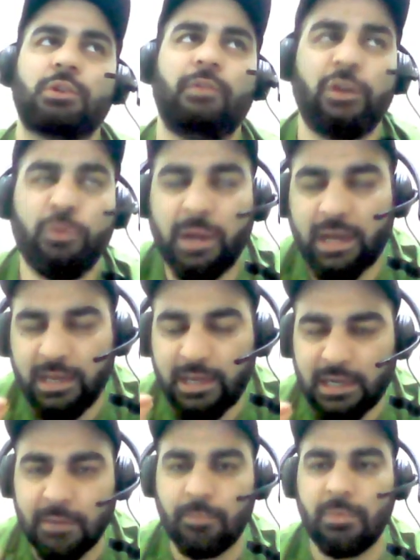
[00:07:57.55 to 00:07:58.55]
So when you make a
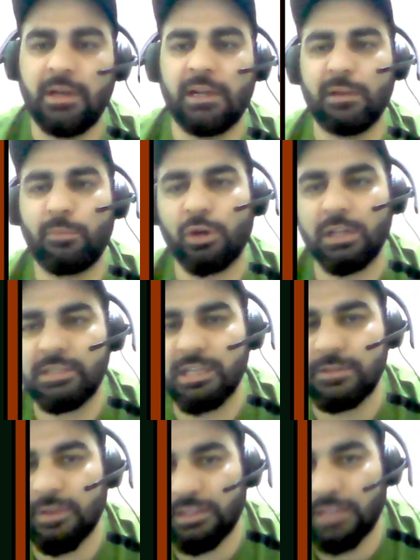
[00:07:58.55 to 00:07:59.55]
little model
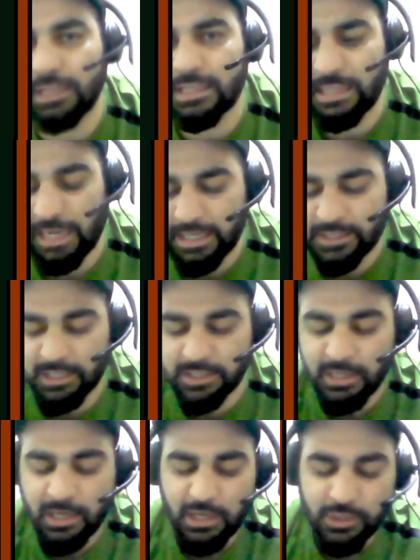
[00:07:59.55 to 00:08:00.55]
change, when there is a slight change,
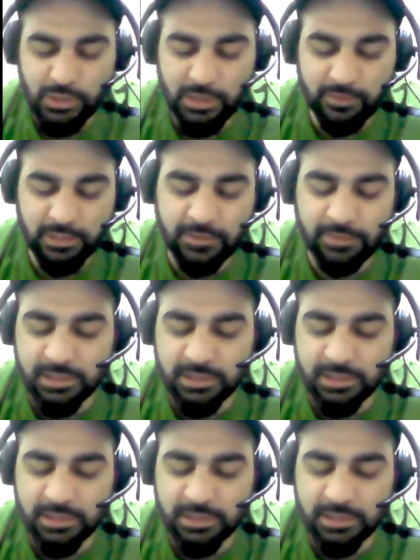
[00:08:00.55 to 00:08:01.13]
so even if this